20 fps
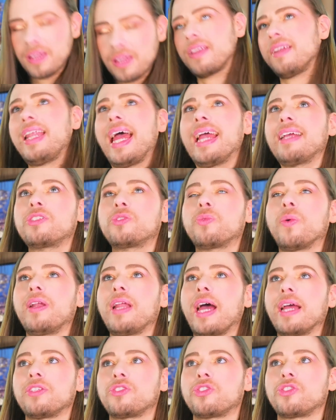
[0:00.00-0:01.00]
The next
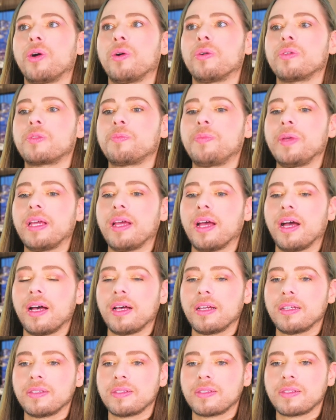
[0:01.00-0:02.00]
one I chose
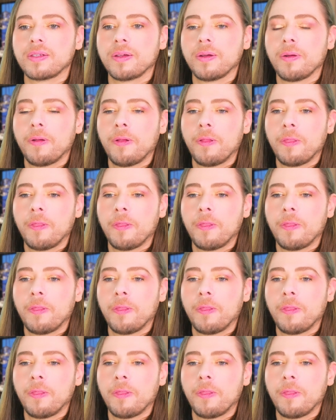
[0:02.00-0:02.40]
because